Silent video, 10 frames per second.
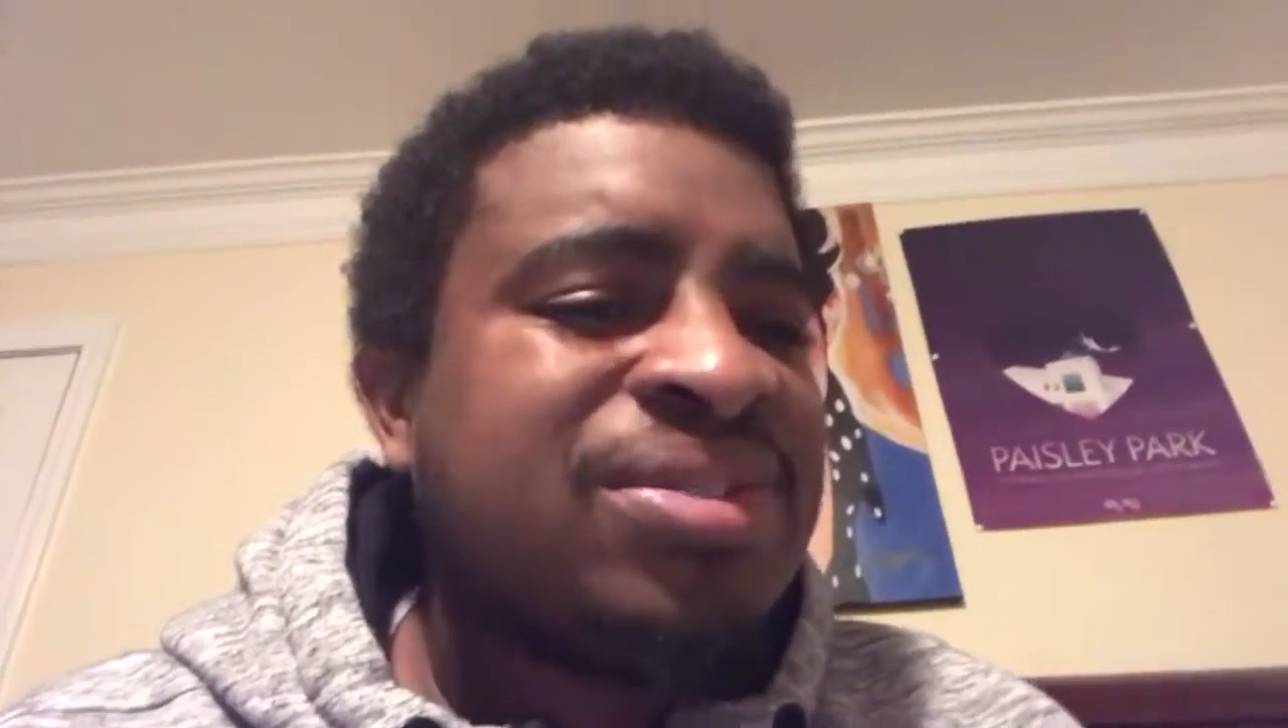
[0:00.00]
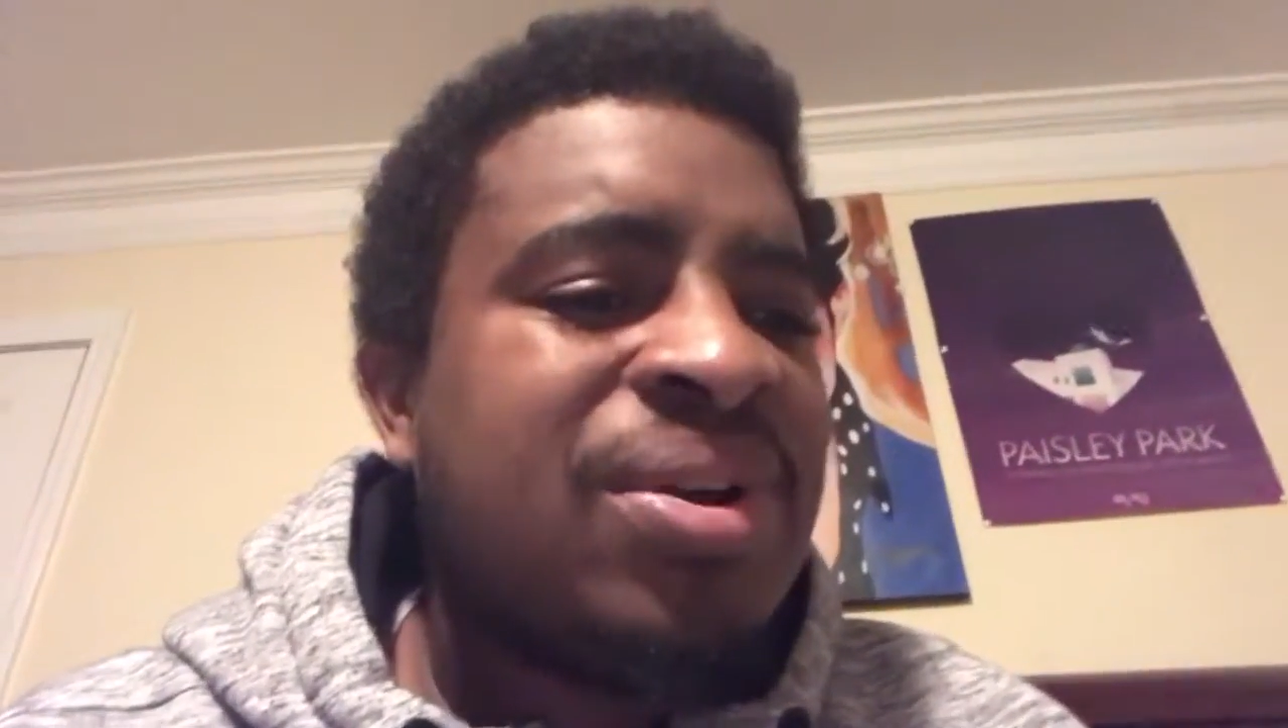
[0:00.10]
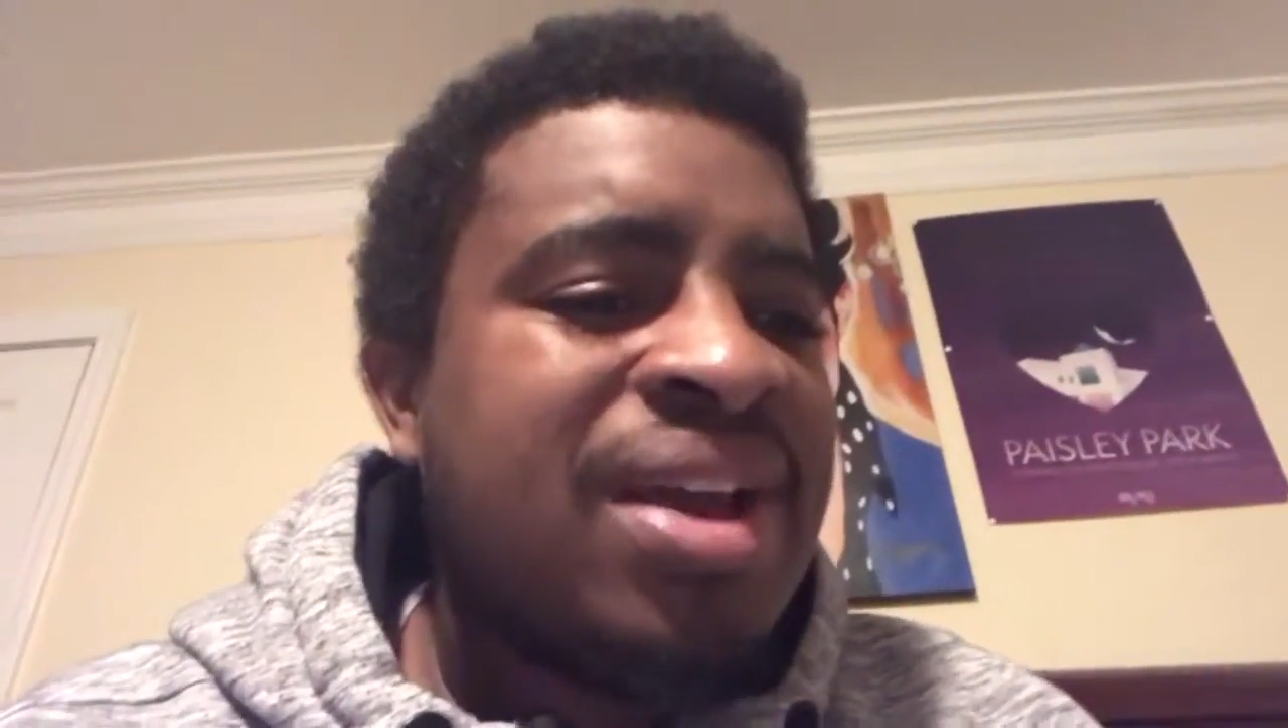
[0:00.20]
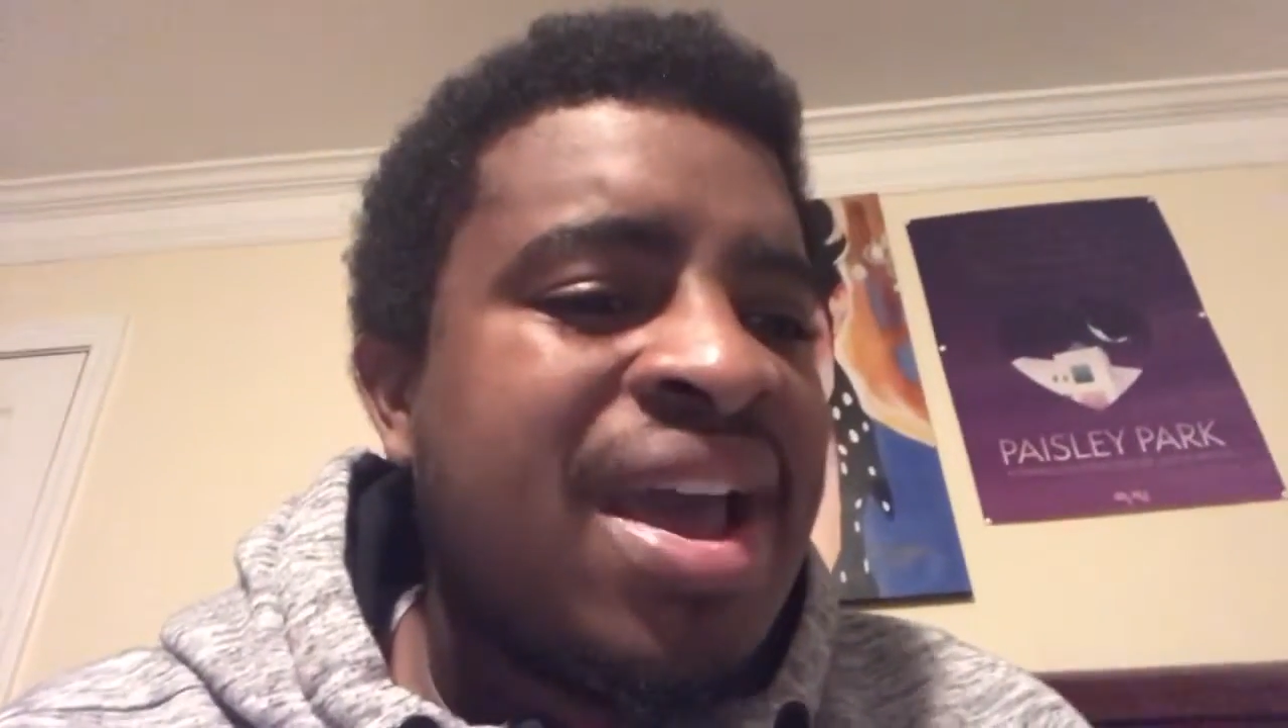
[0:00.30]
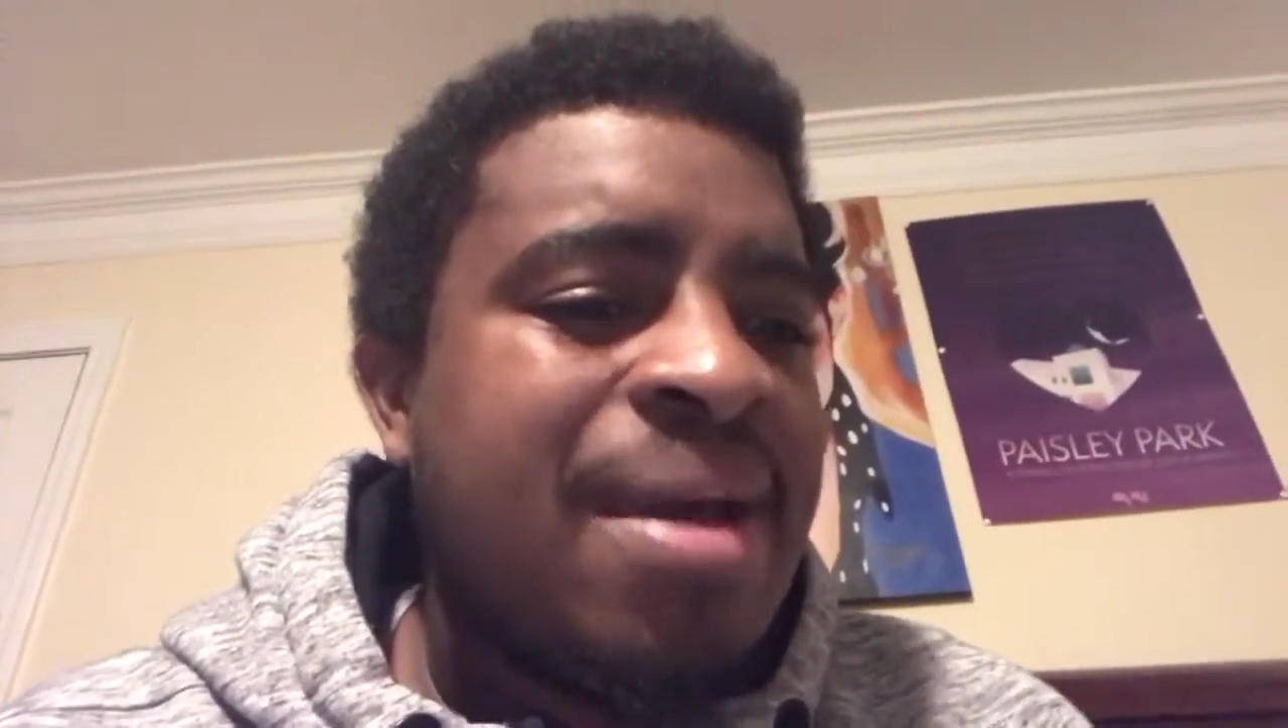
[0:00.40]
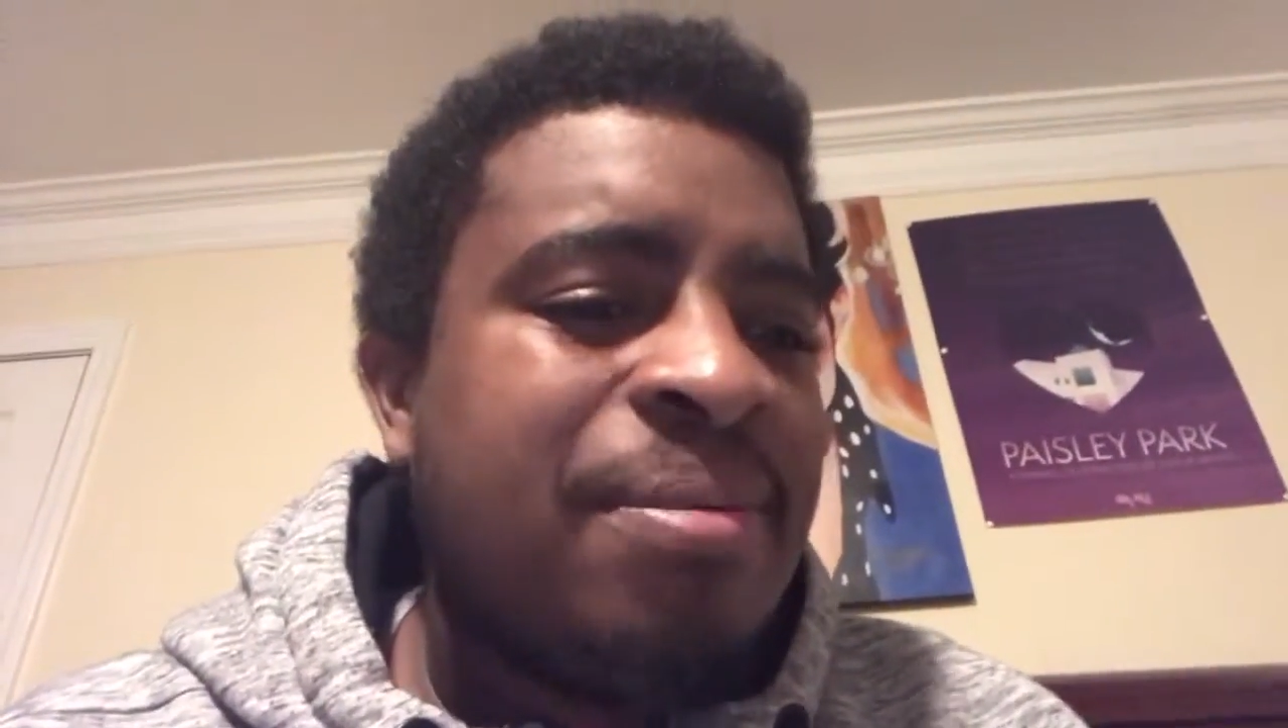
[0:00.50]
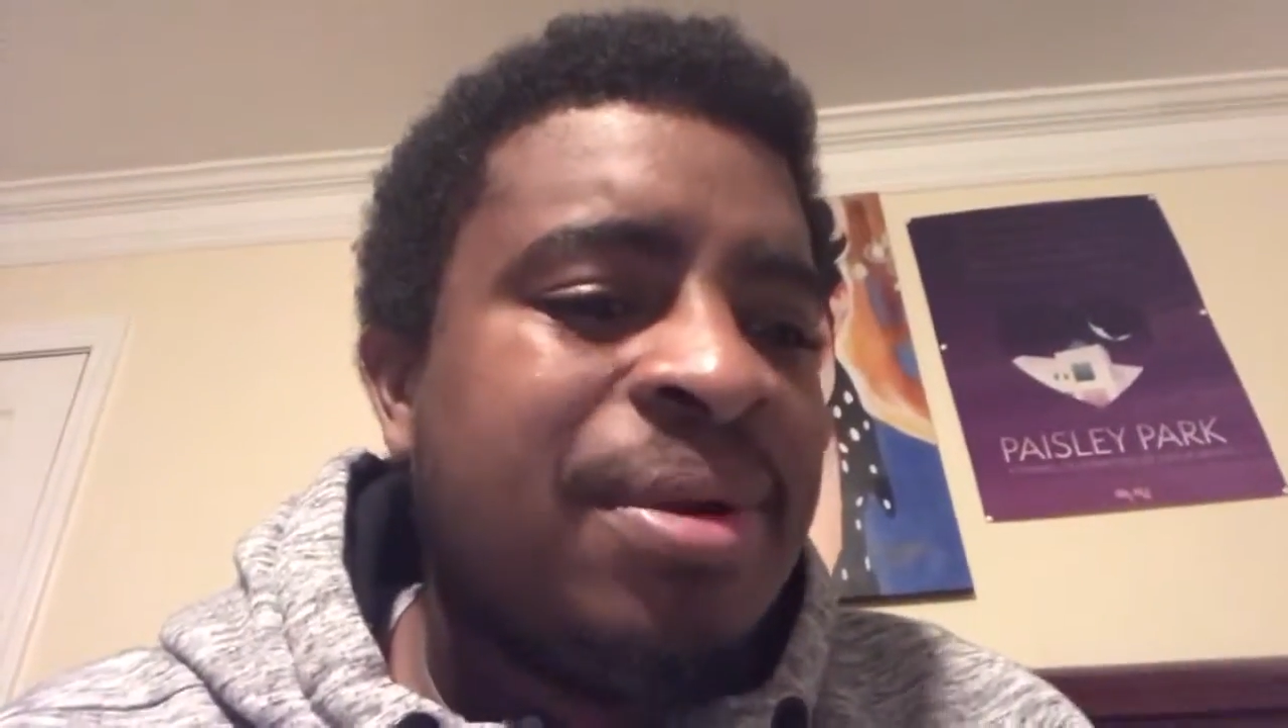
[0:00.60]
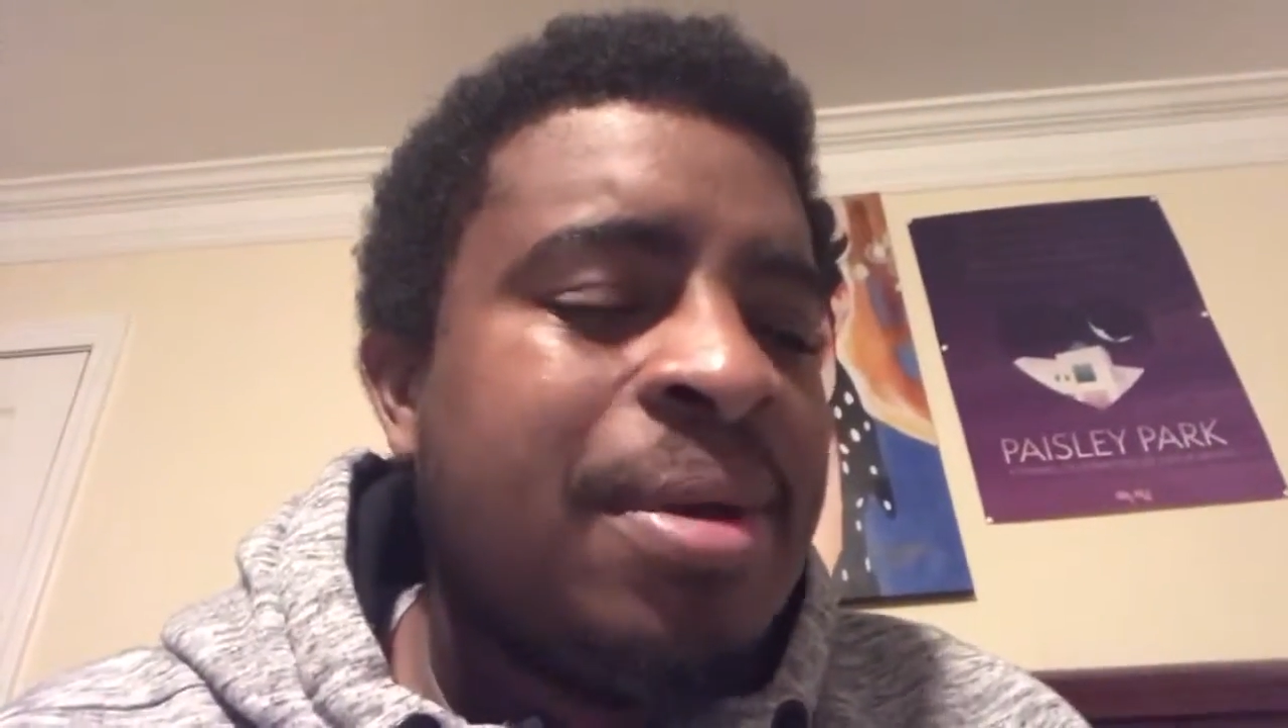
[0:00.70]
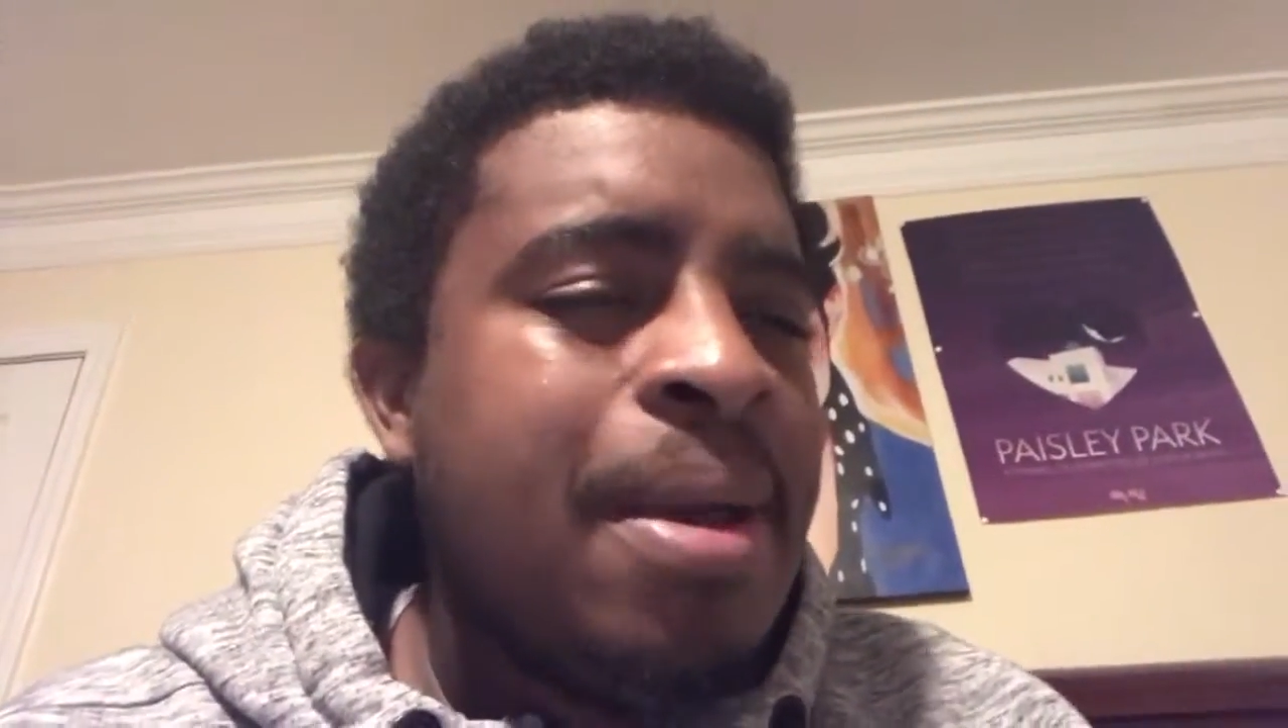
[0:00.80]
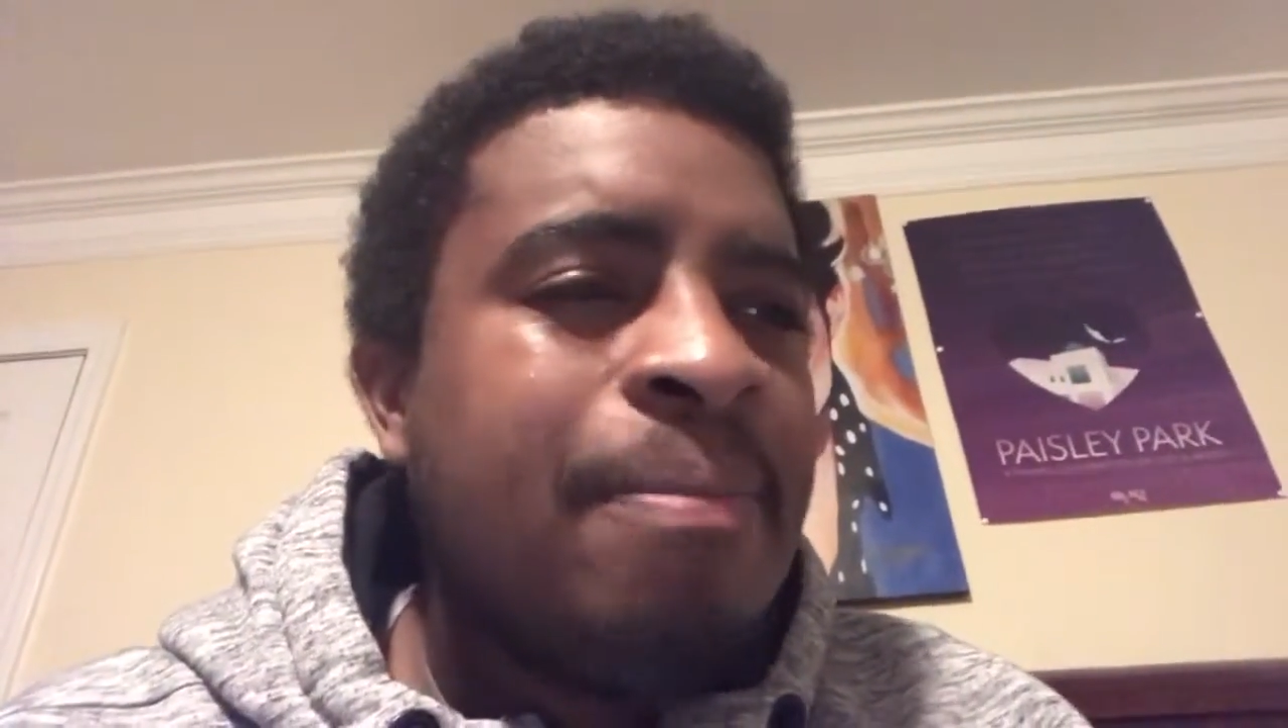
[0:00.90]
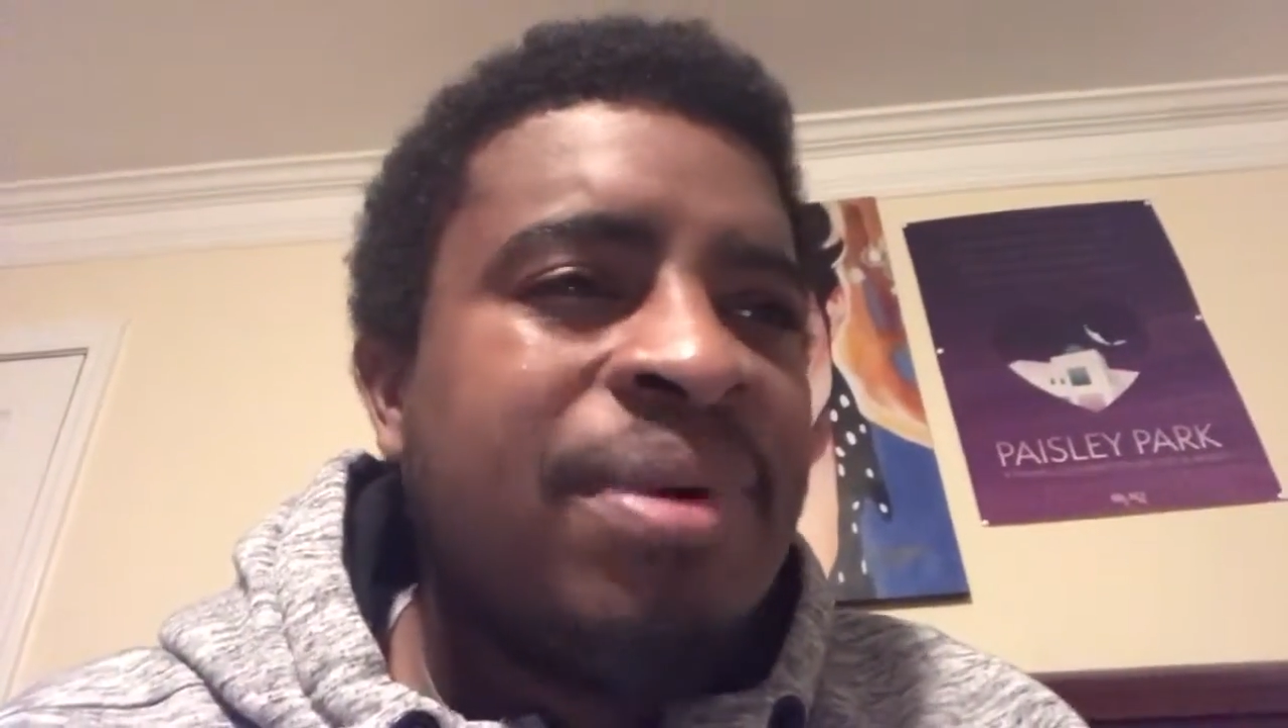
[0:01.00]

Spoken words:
going to happen,